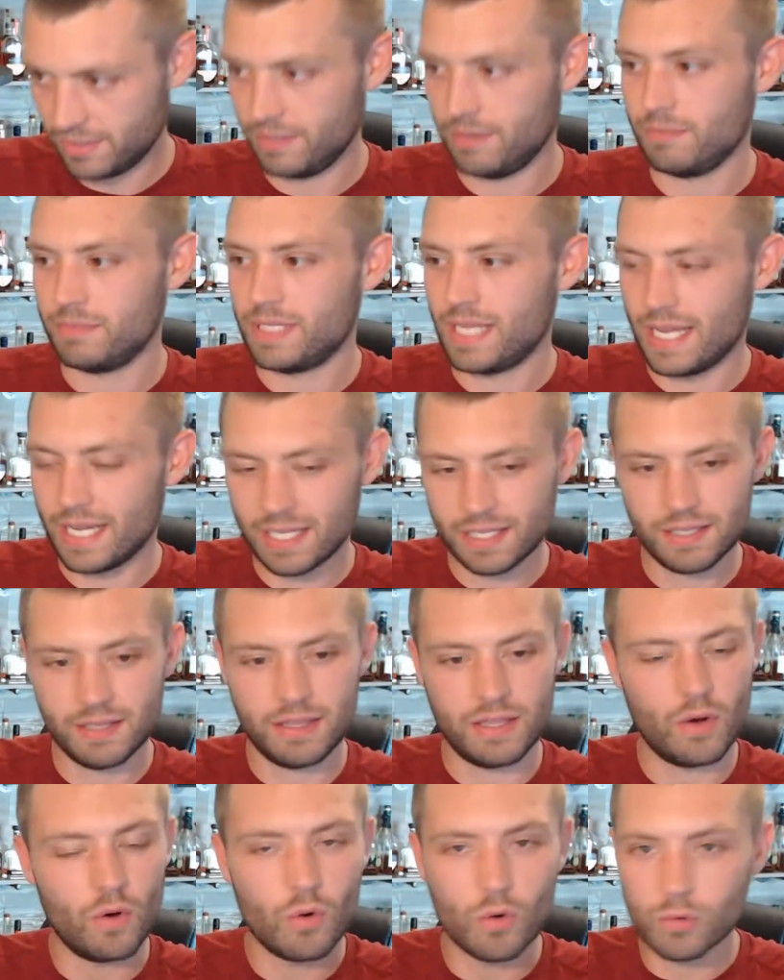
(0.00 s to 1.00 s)
Taking
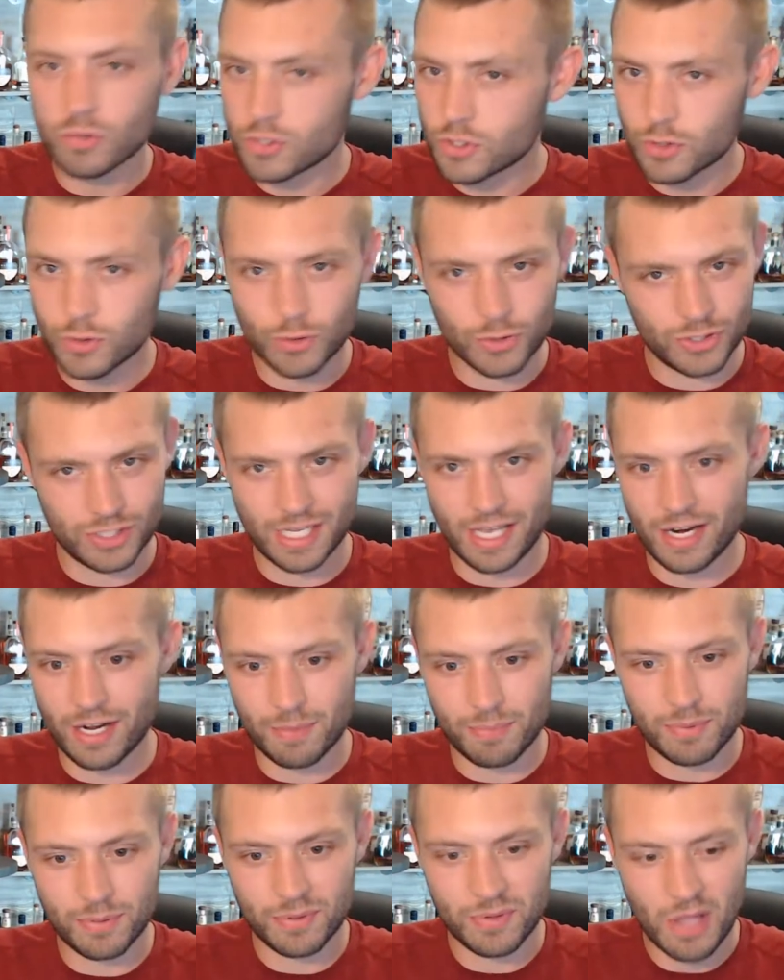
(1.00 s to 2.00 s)
the old school
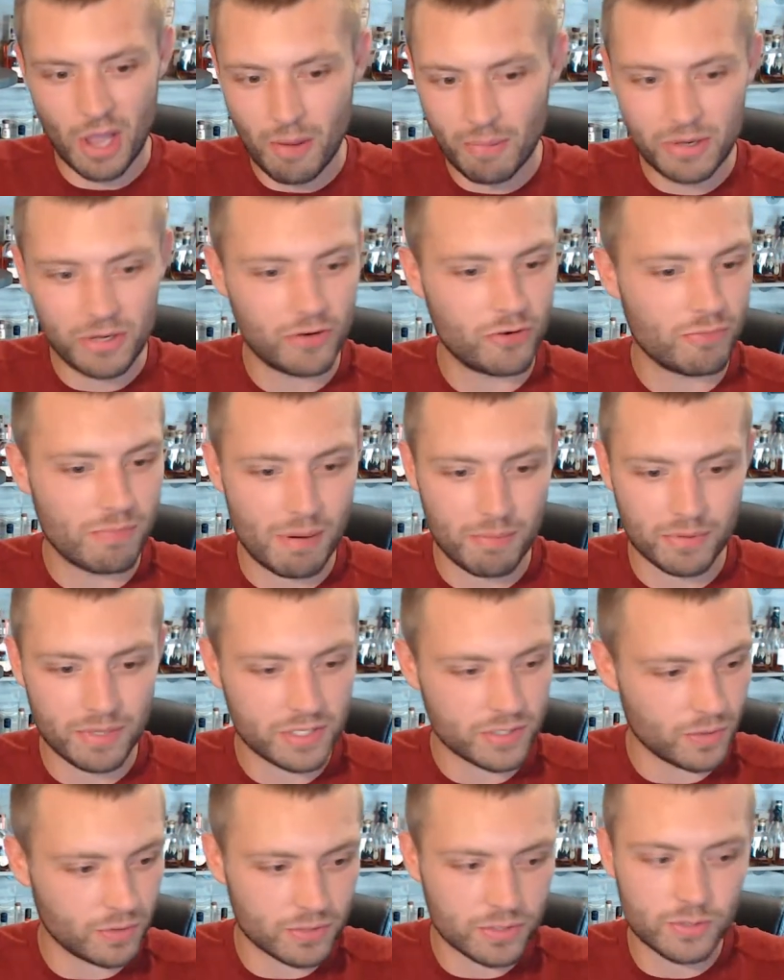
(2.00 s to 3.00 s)
setup. How many of you remember this
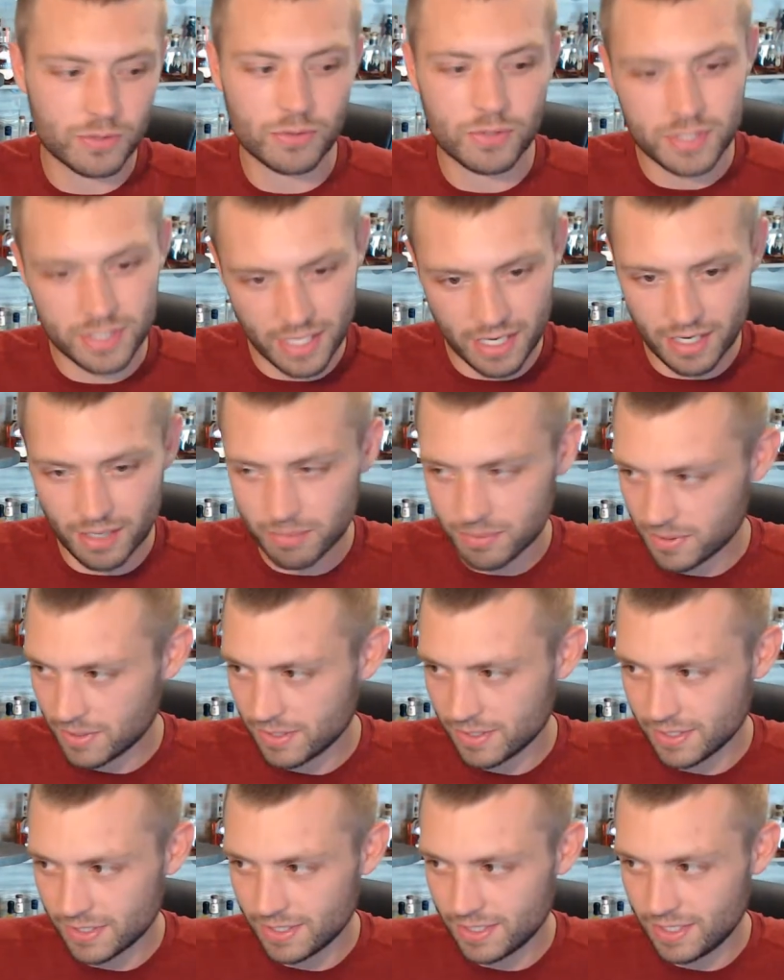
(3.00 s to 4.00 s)
old school setup?
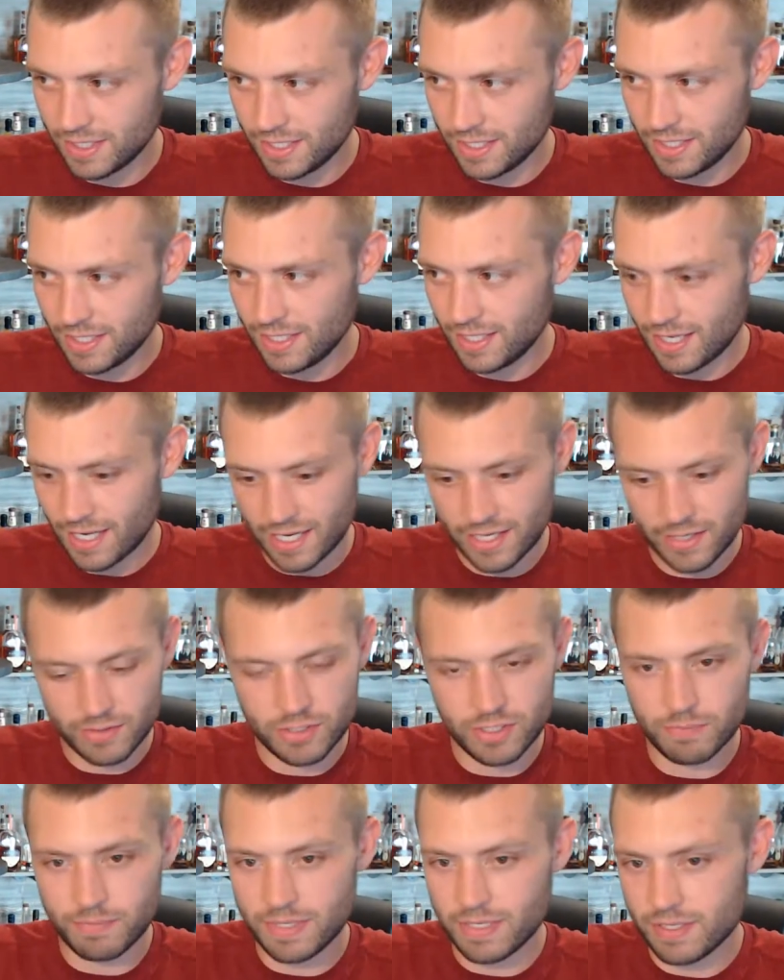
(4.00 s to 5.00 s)
I used to
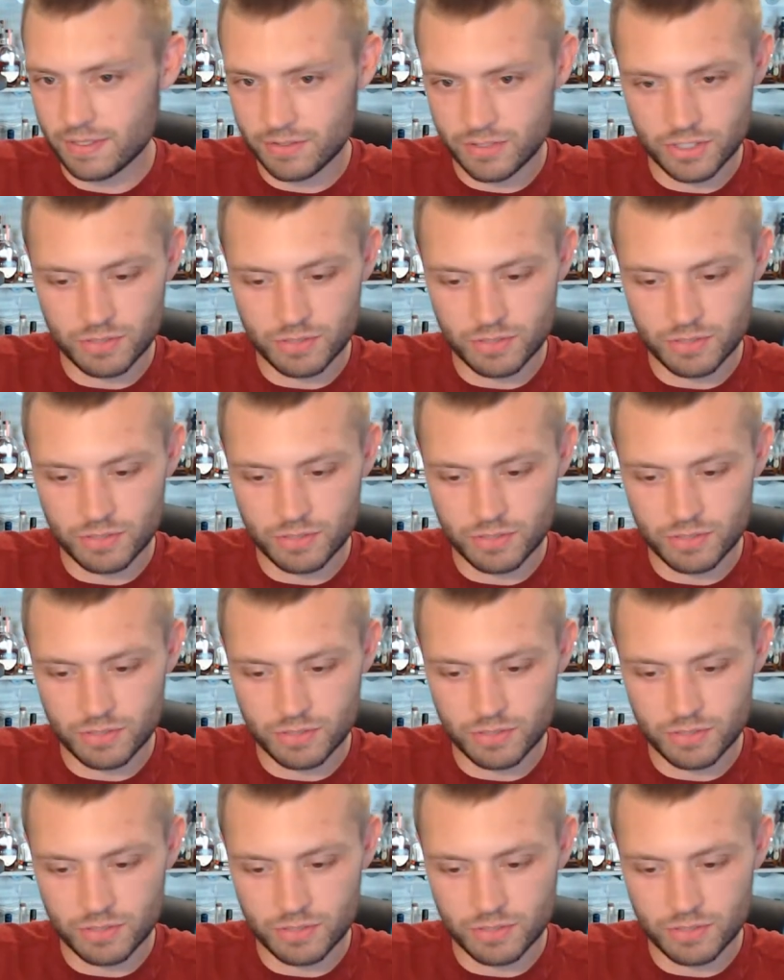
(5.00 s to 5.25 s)
be just